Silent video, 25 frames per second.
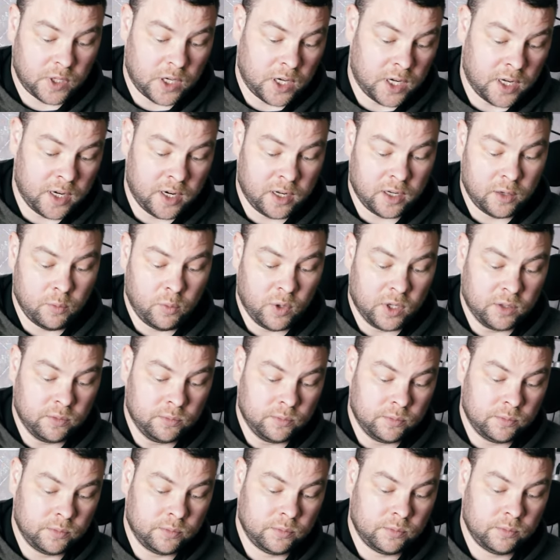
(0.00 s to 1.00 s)
Another one.
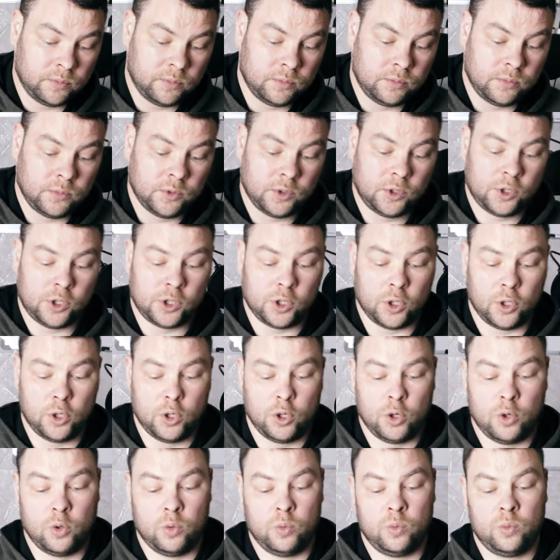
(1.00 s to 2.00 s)

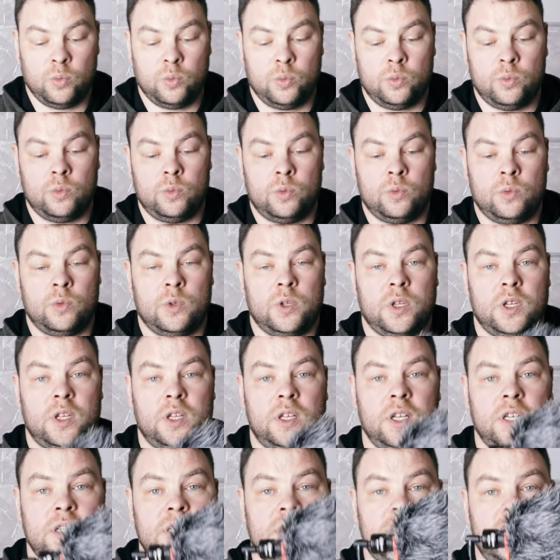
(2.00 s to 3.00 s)
So
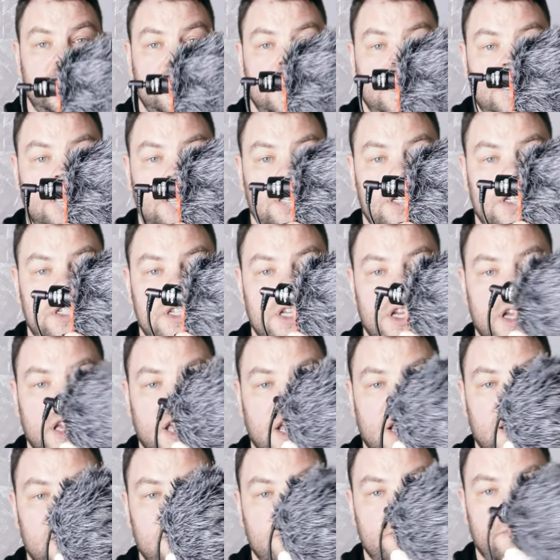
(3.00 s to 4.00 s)
this is,
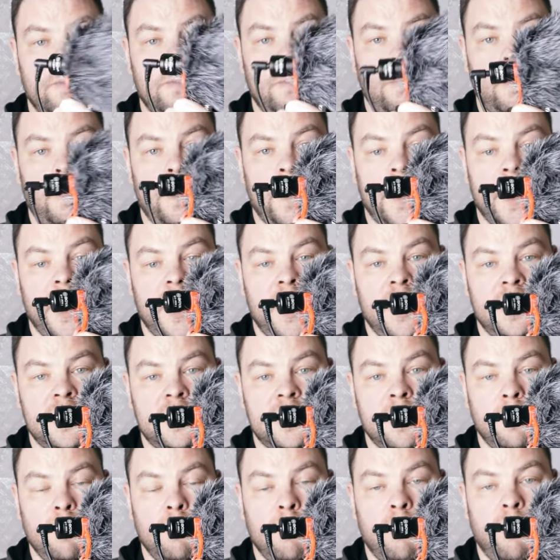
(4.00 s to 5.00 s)
again,
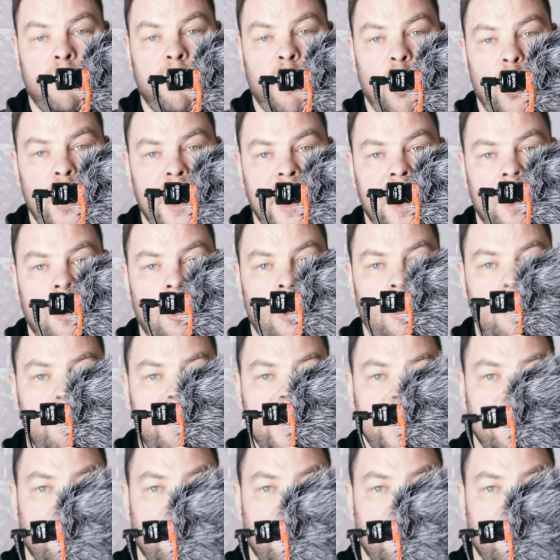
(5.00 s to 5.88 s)
it's a Boya company